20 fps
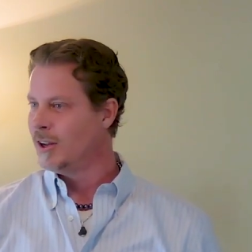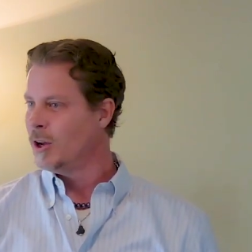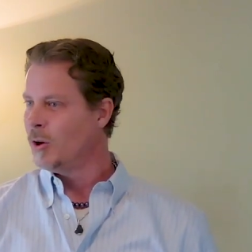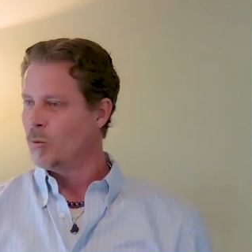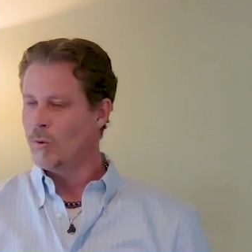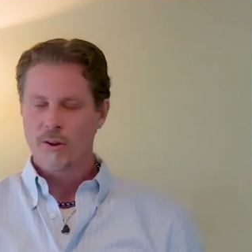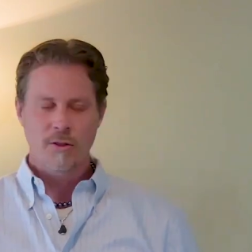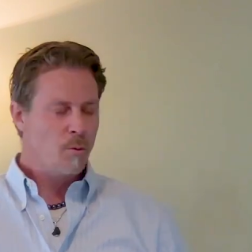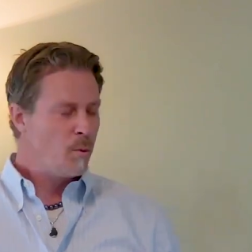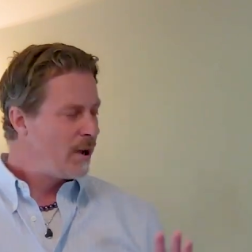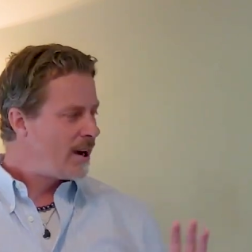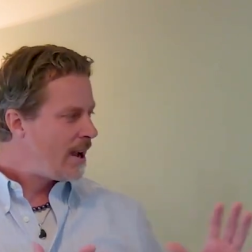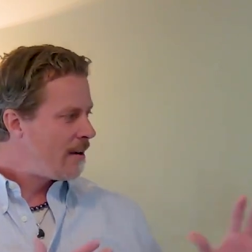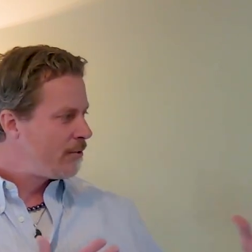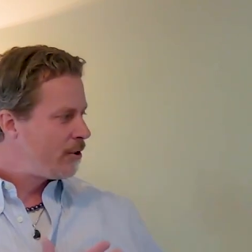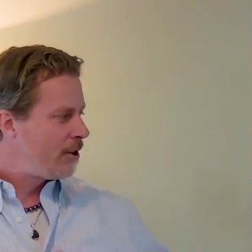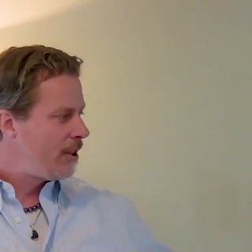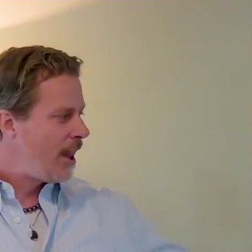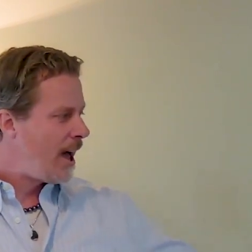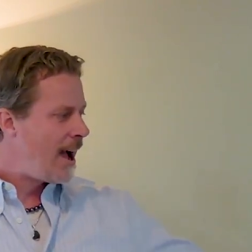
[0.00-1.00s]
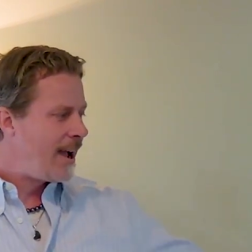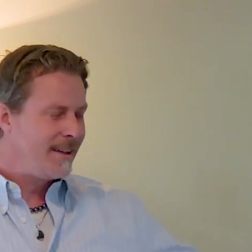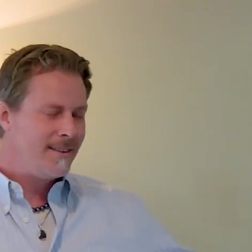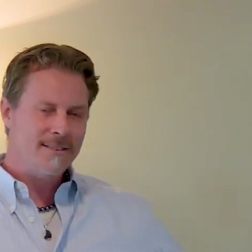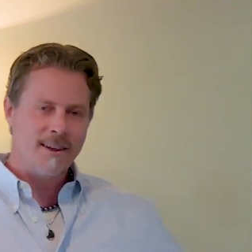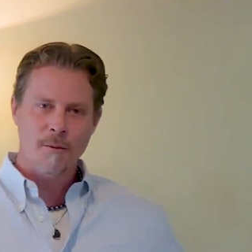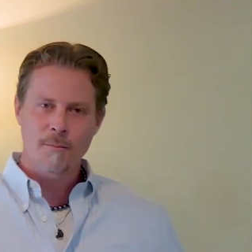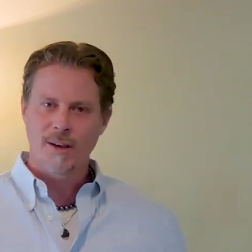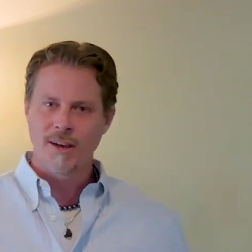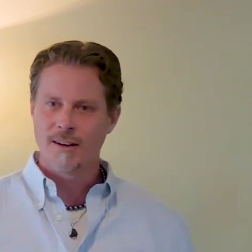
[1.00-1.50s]
with whatever lines
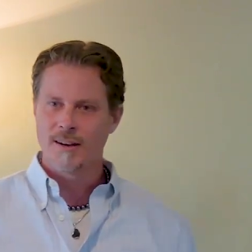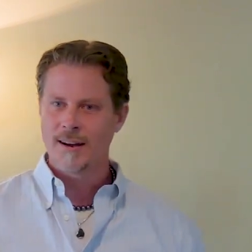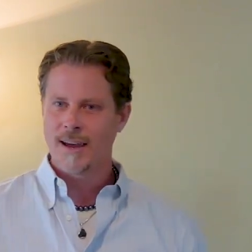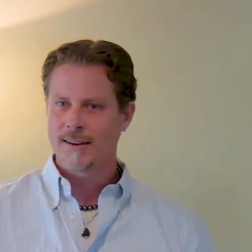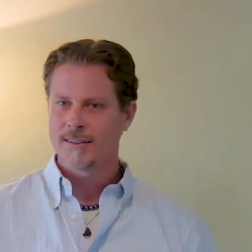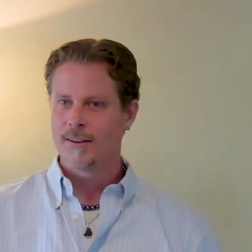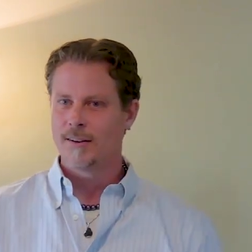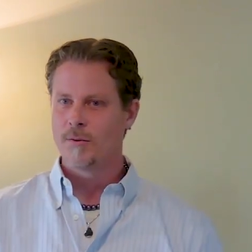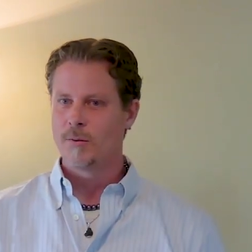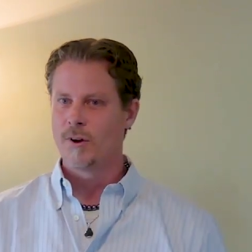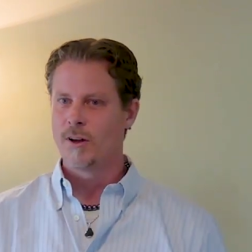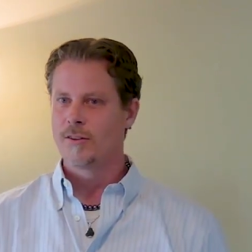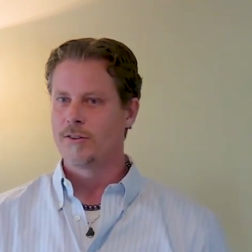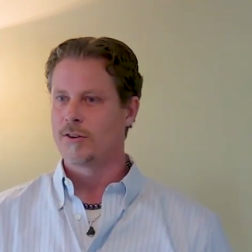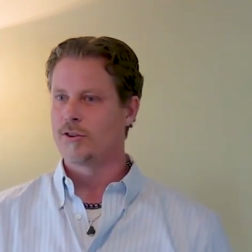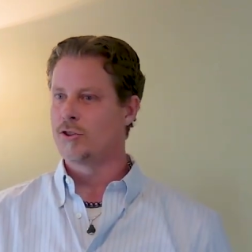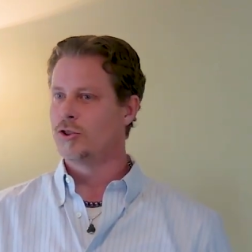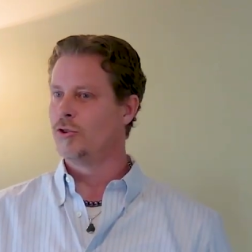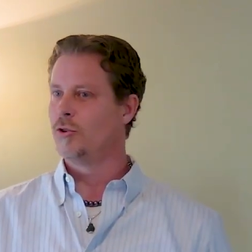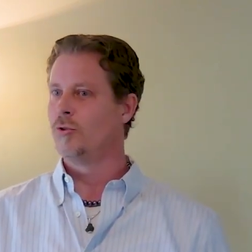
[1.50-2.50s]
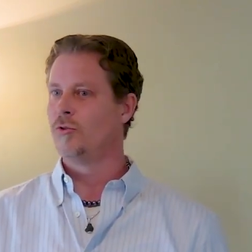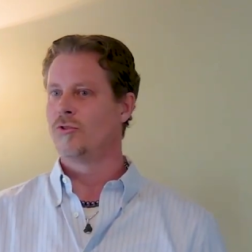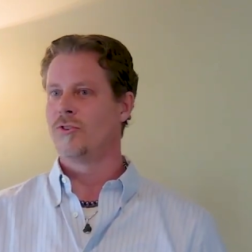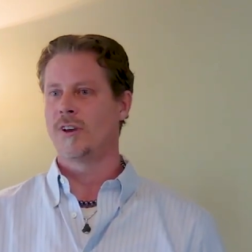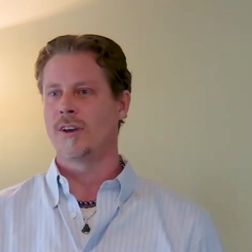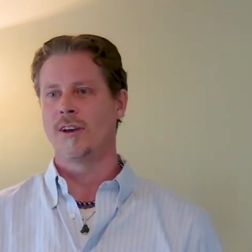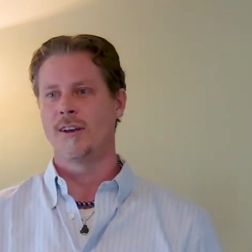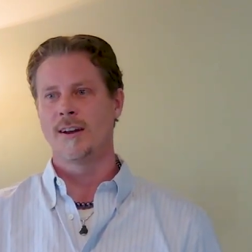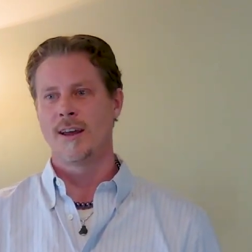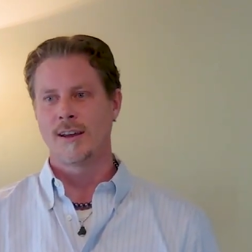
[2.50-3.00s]
I'm connected with or choose to
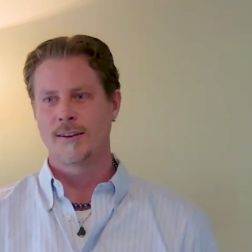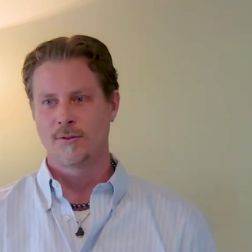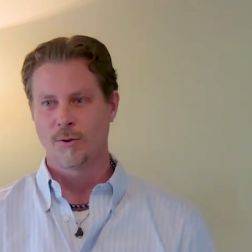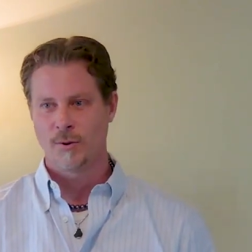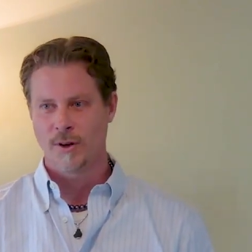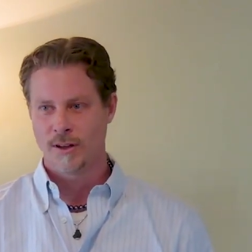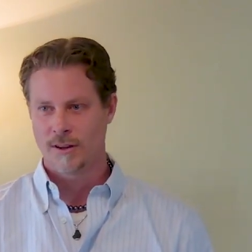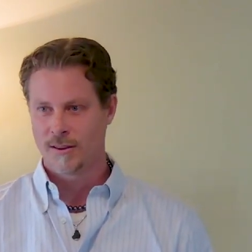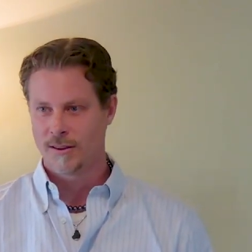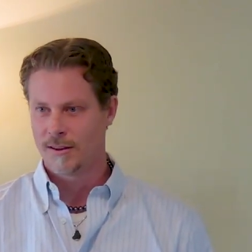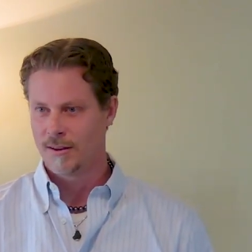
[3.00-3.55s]
connect with,